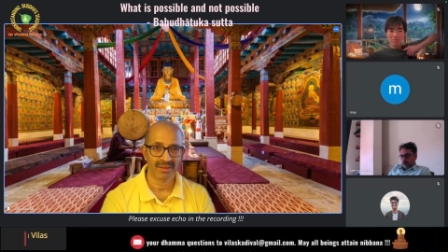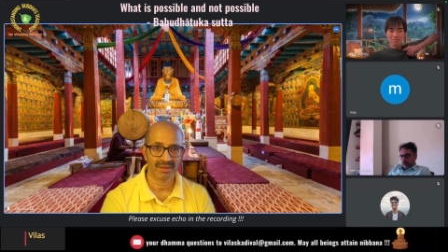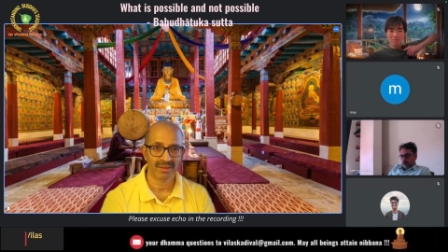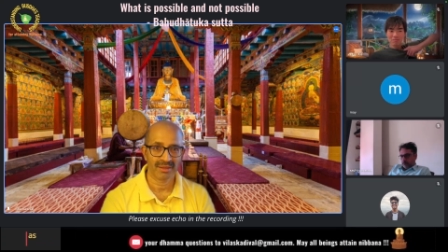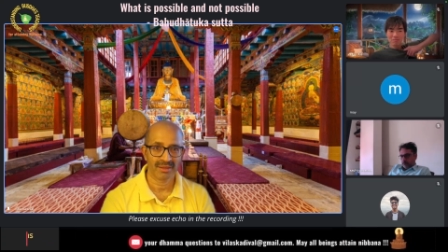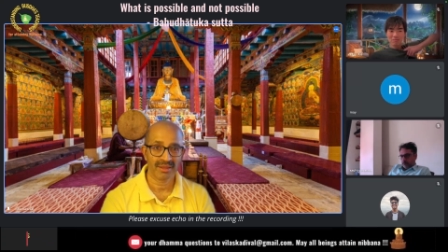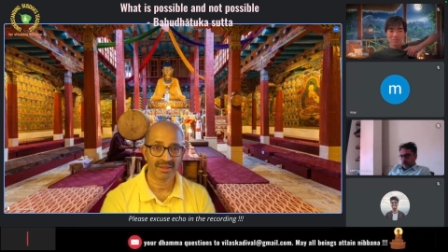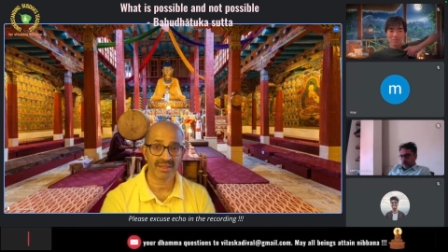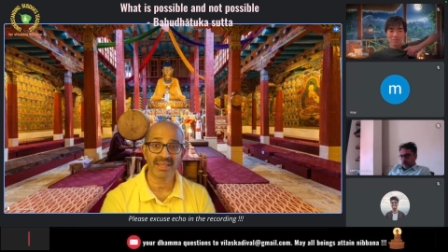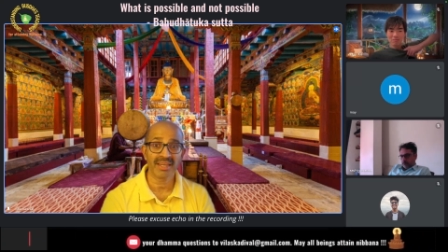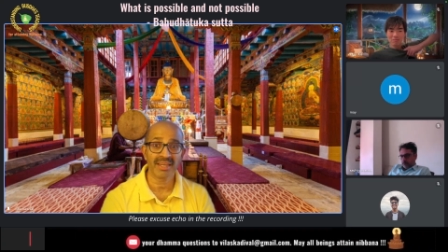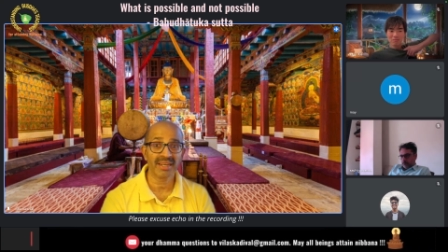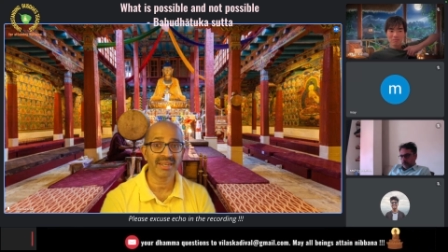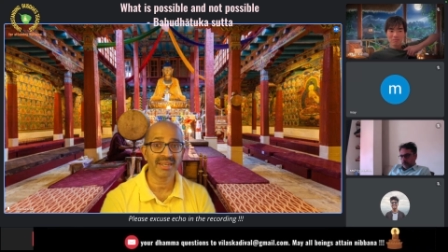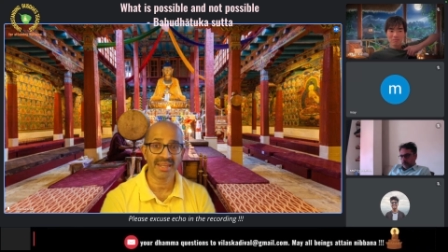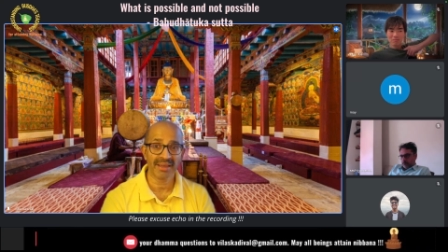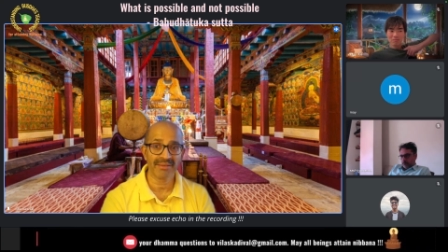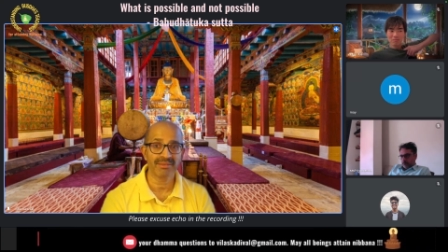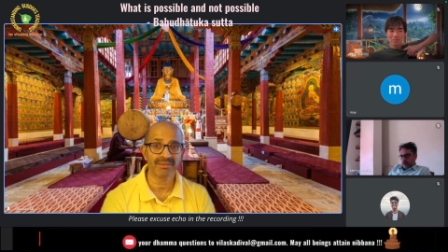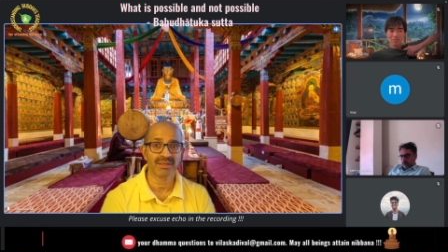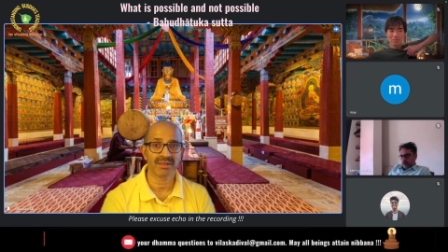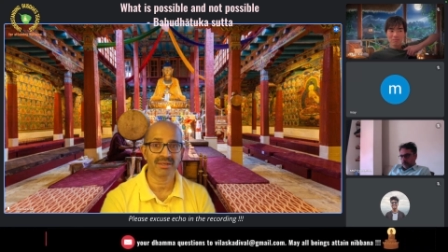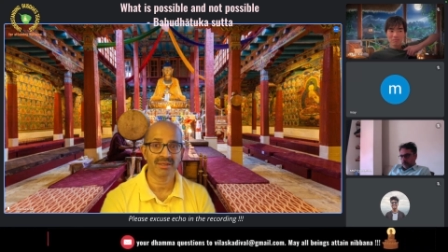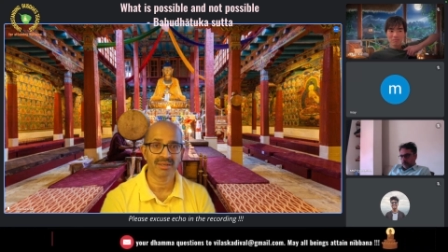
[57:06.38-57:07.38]
It can
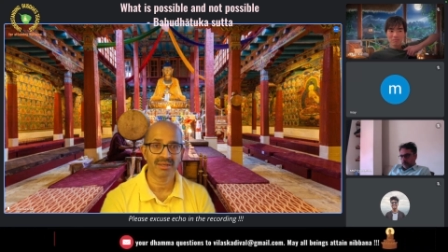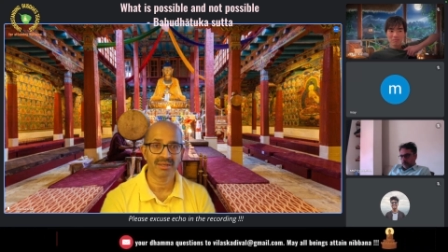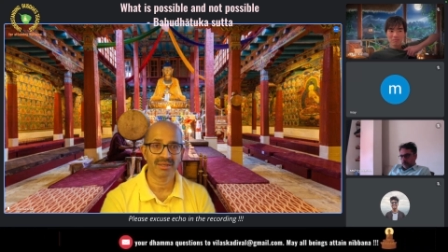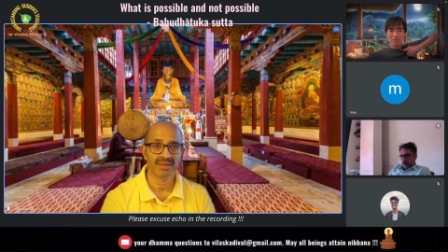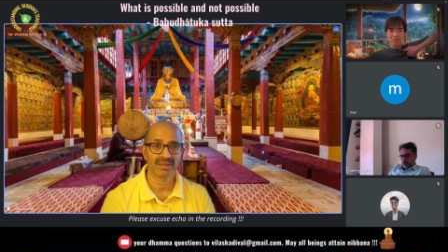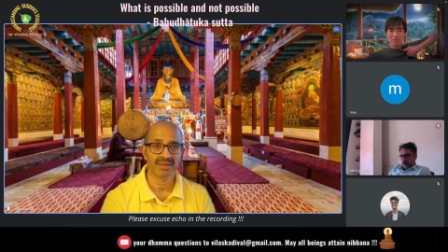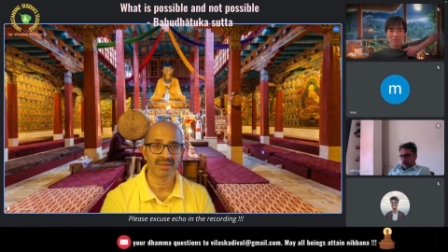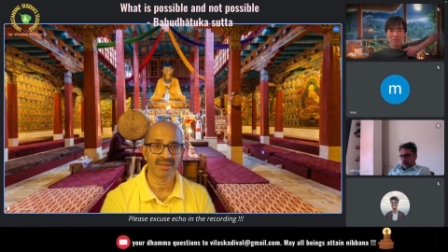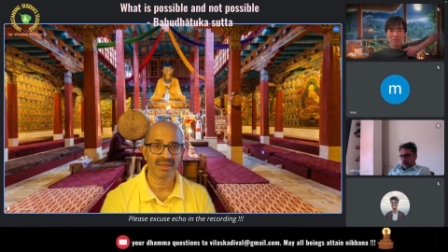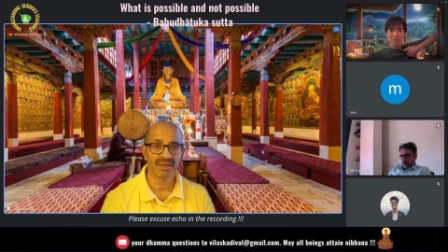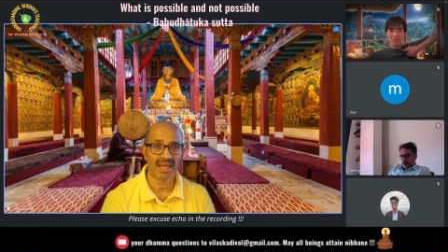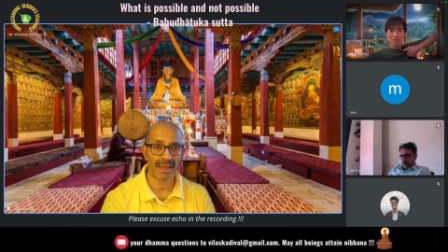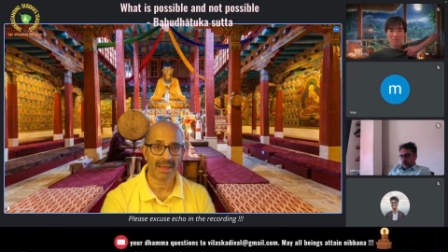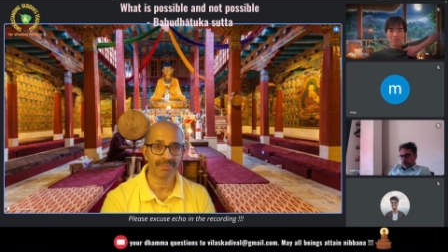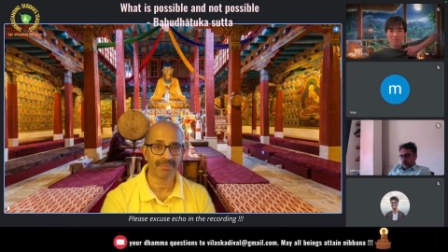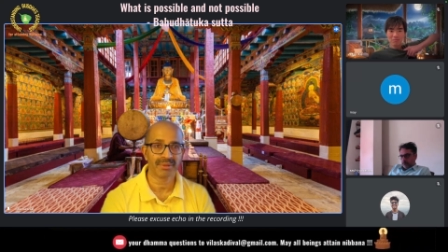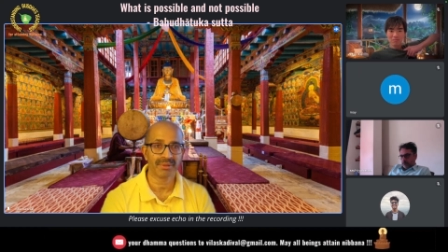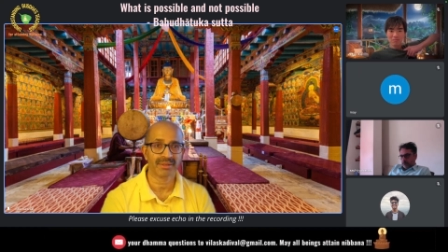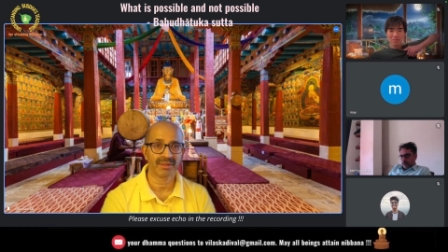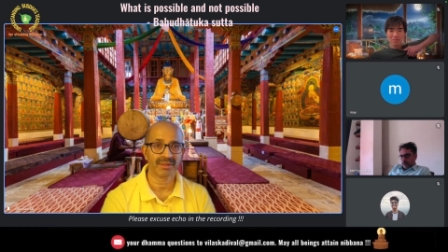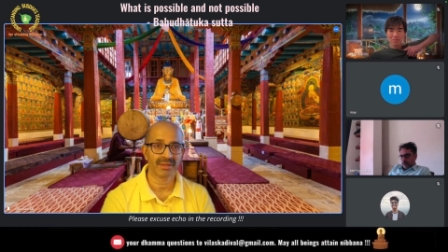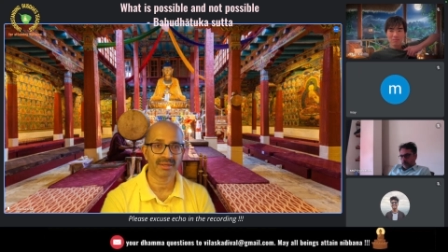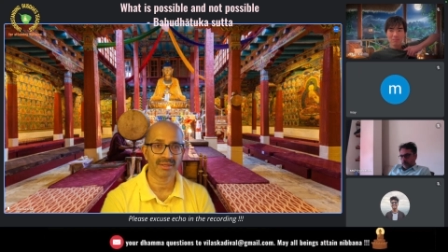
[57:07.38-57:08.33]
never happen.